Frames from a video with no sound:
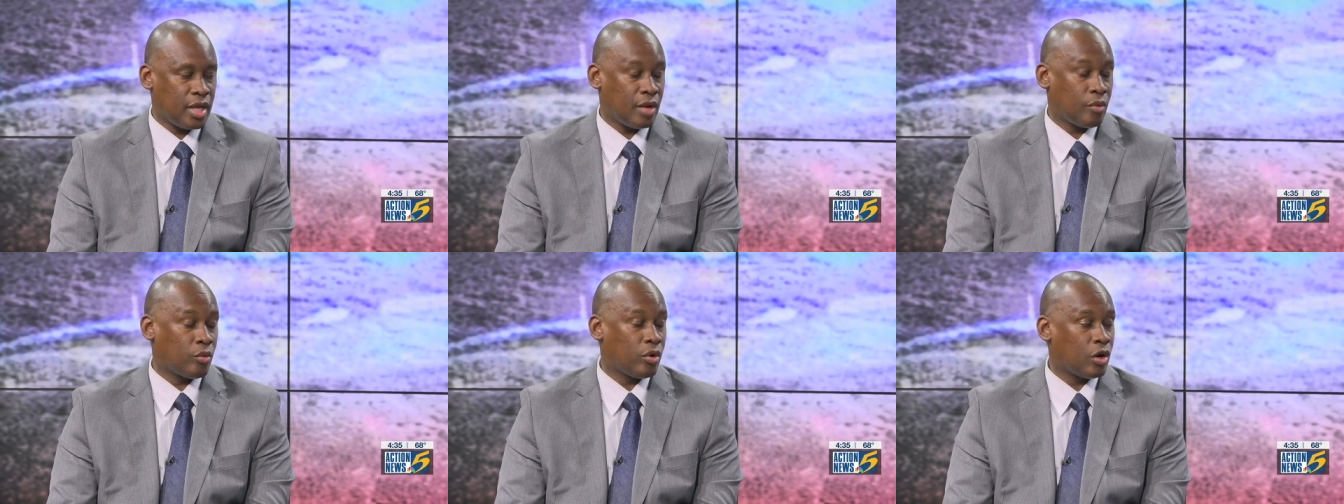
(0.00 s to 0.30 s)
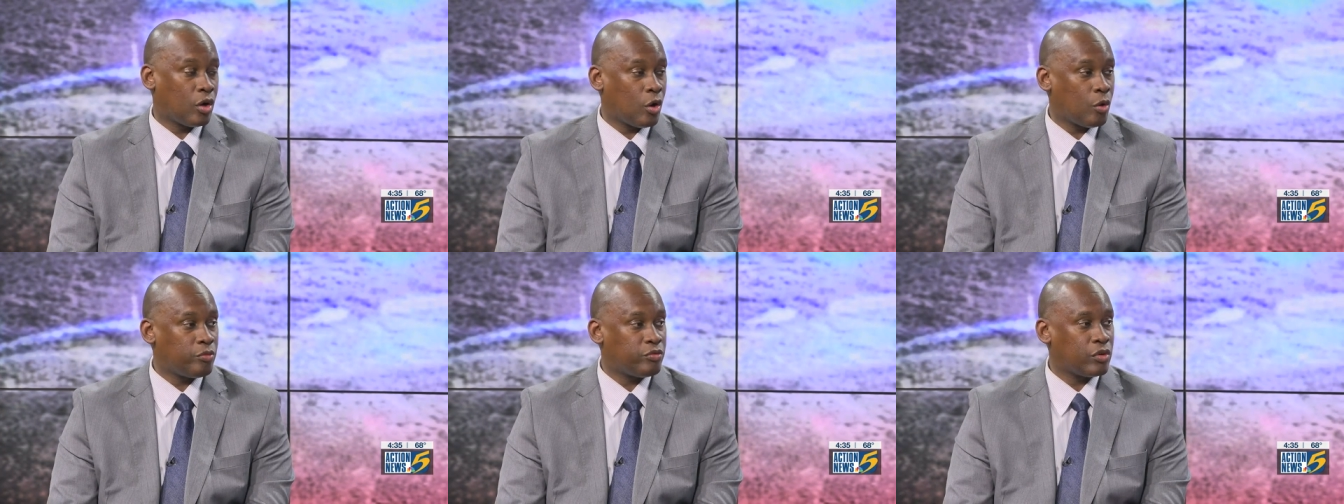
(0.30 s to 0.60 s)
and we're
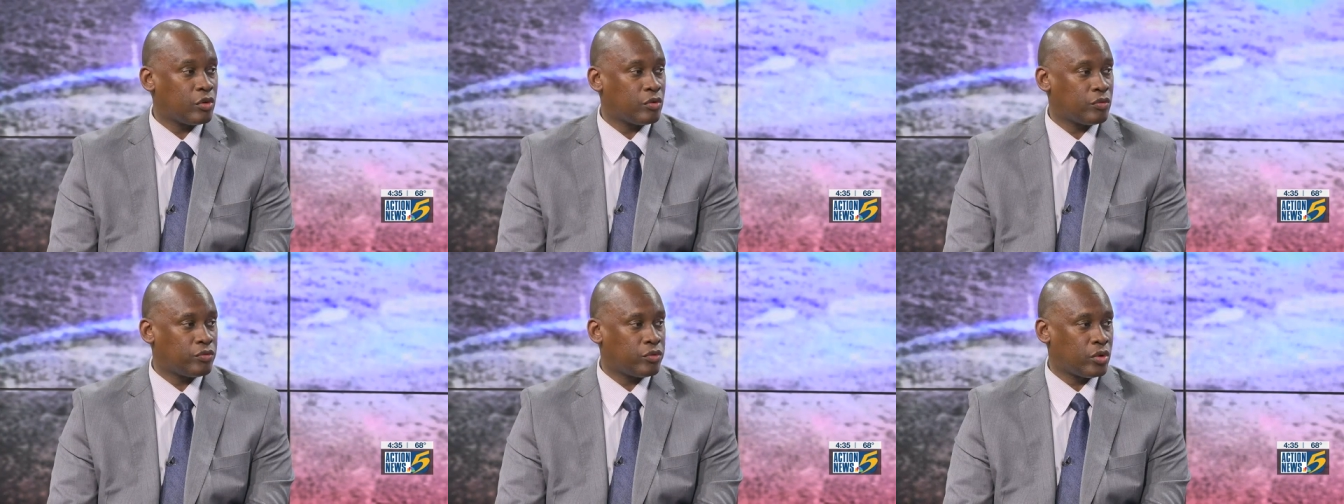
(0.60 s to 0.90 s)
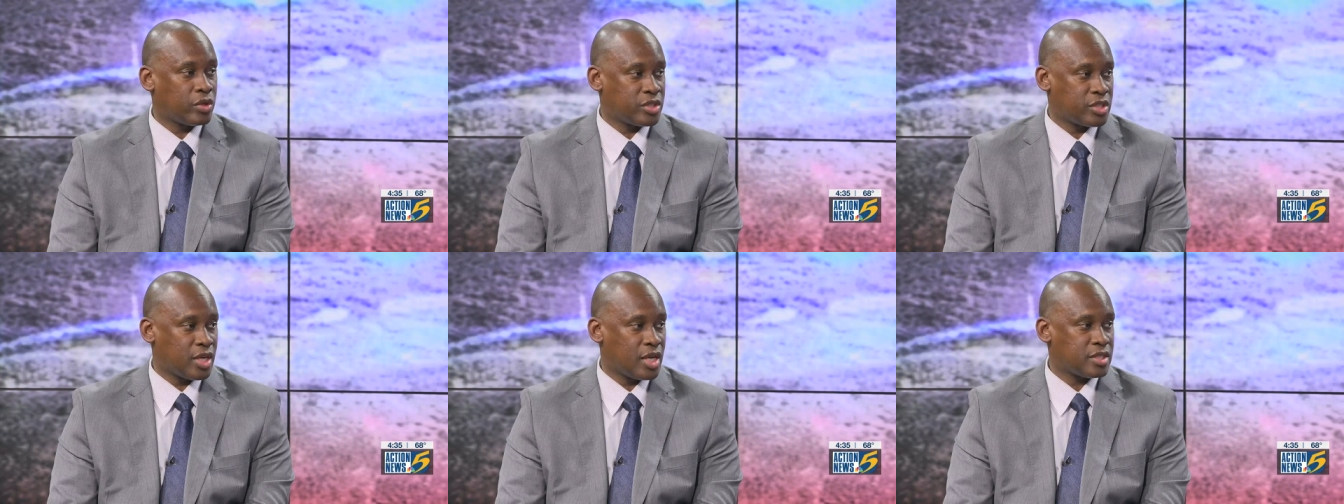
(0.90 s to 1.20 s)
hopeful
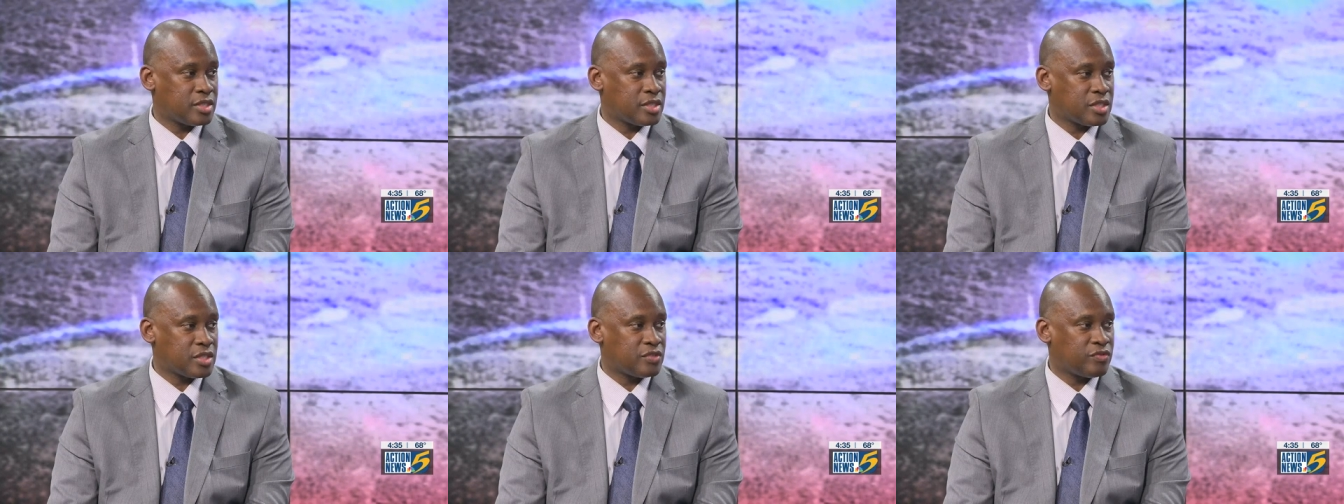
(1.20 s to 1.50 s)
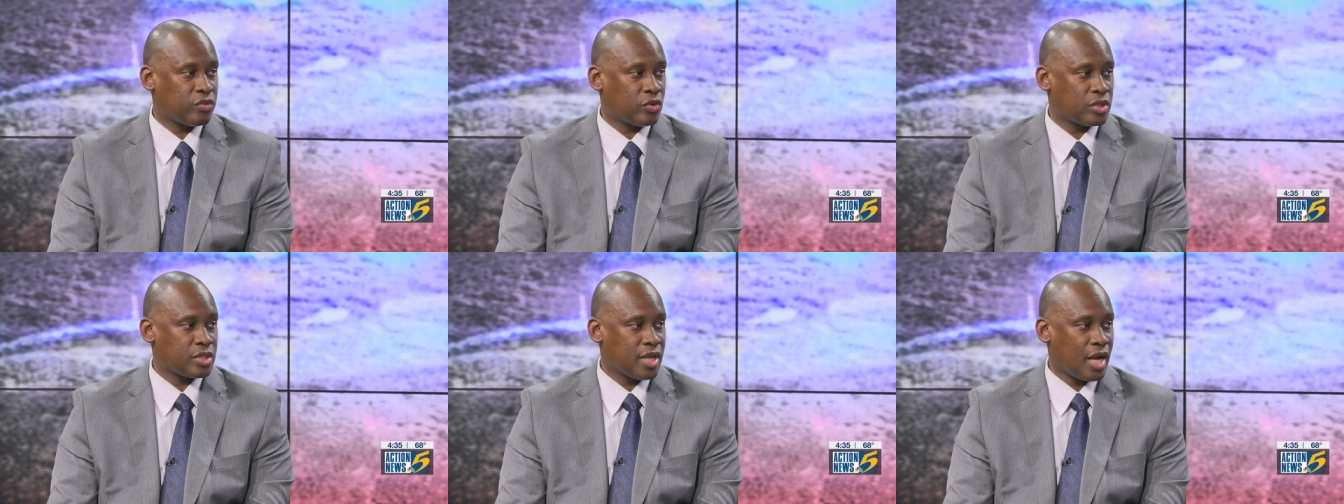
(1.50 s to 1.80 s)
for justice
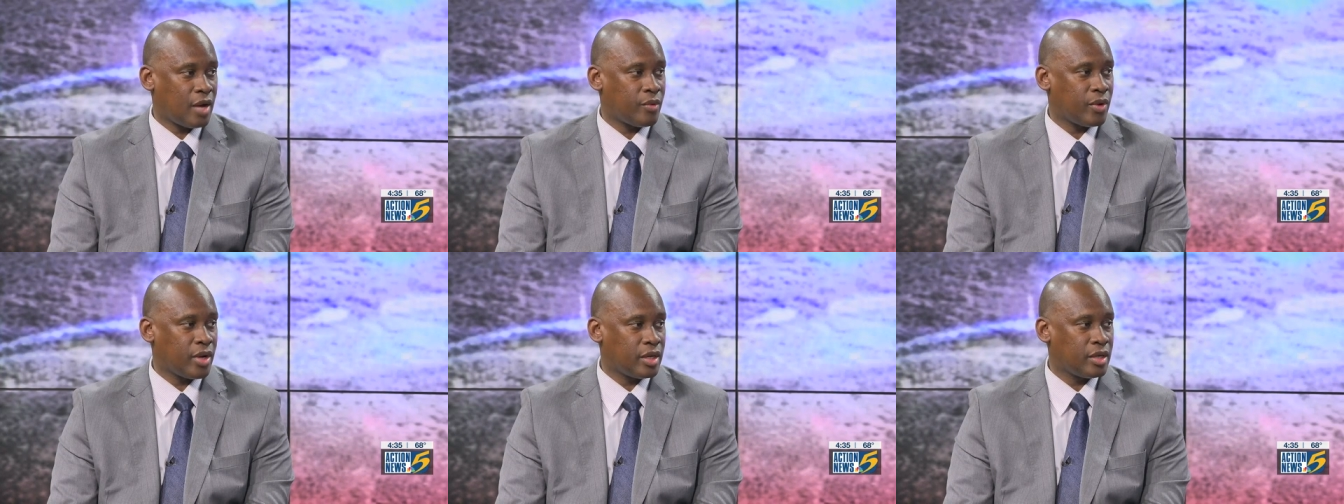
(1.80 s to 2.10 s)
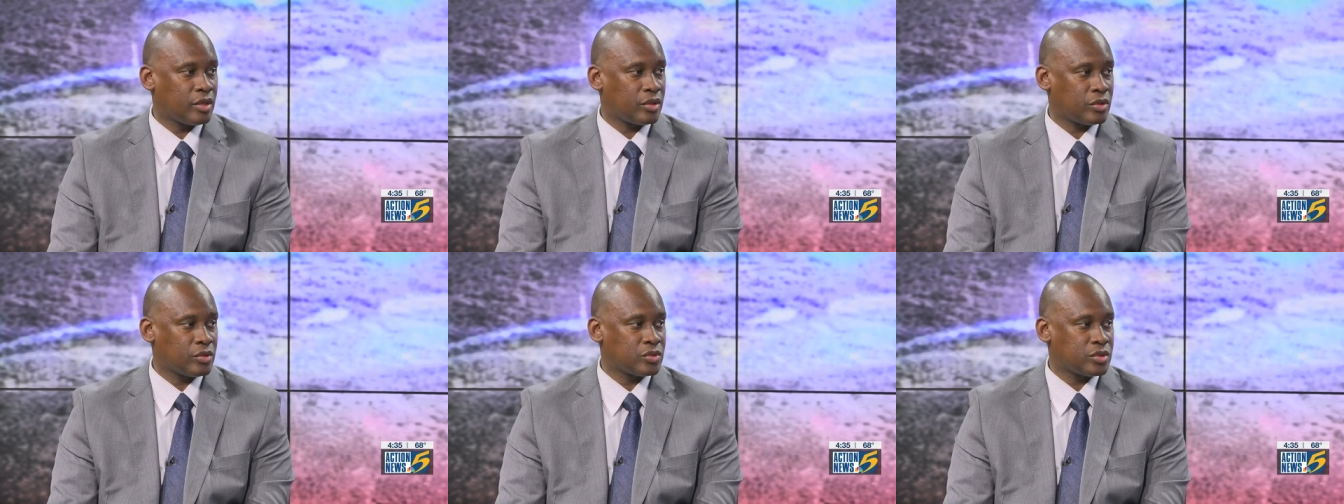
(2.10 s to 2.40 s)
for Tyre
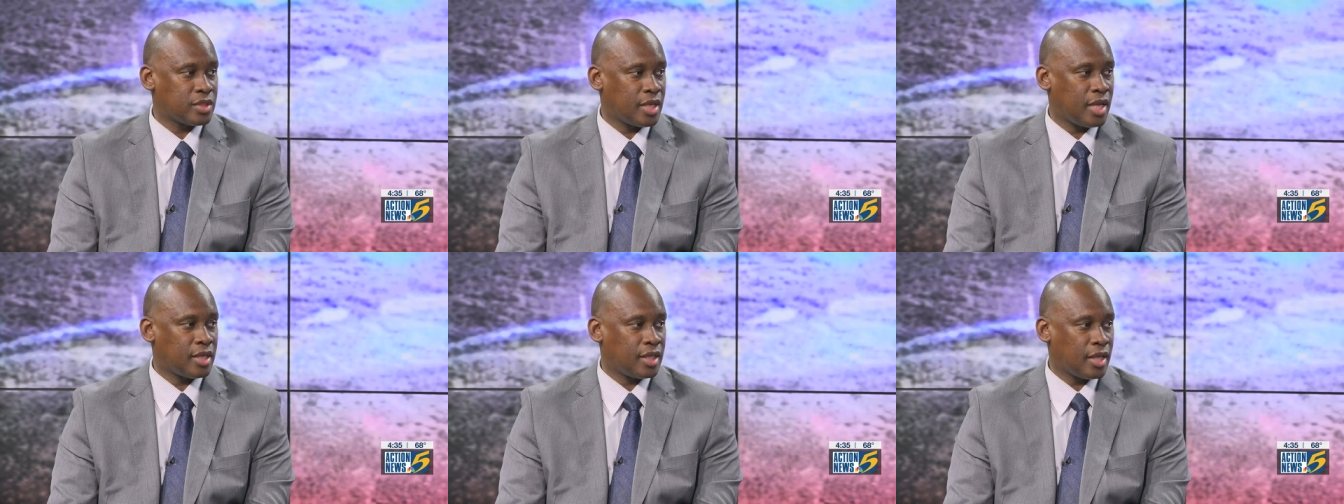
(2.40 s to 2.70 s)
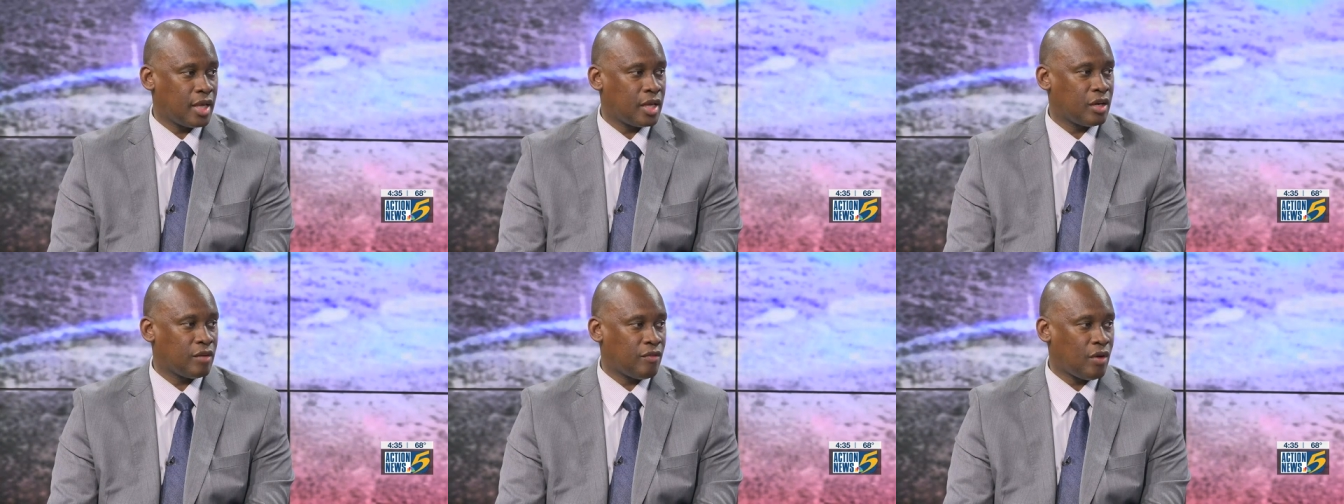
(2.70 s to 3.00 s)
Nichols at
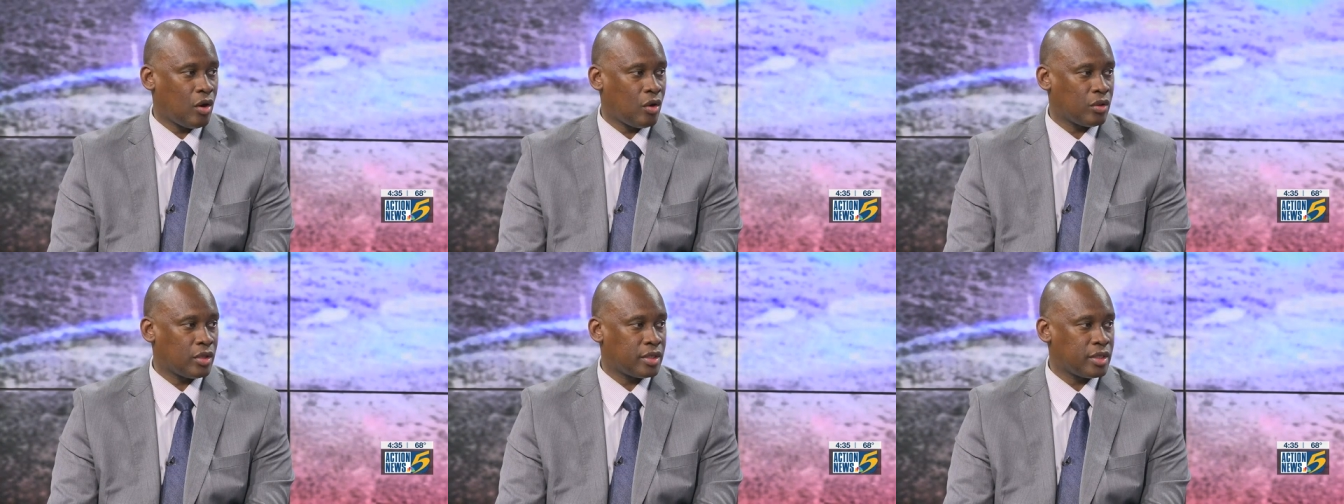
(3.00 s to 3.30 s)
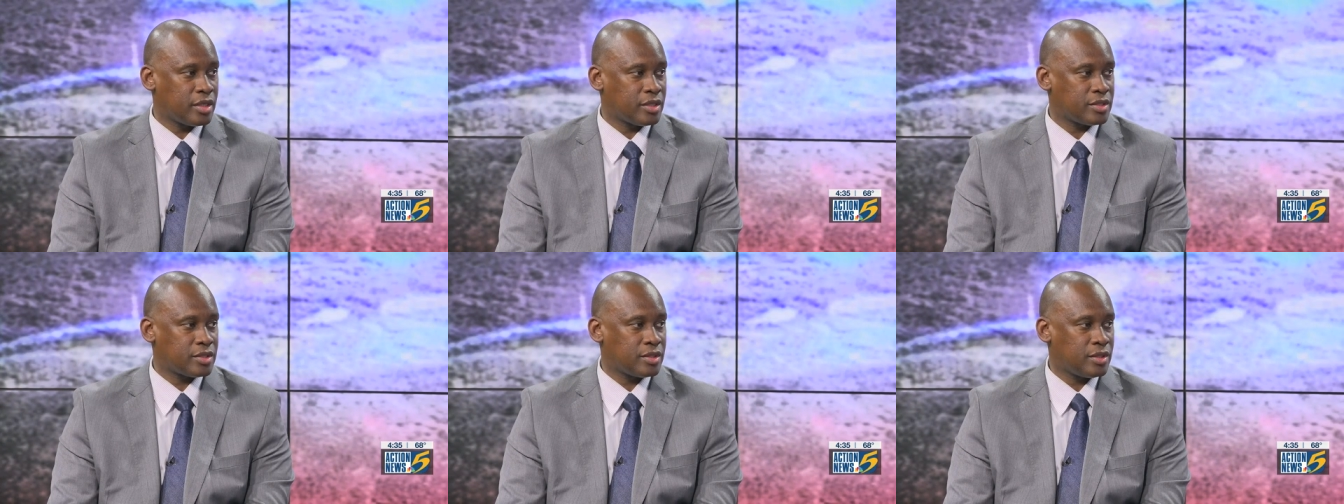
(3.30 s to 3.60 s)
the end of all of
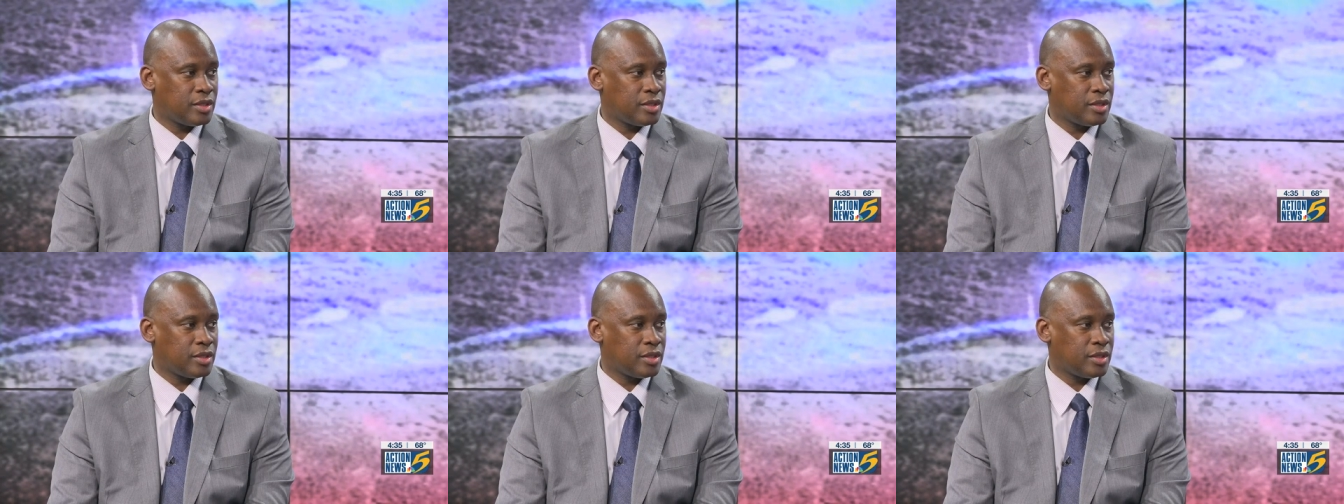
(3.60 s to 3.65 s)
this.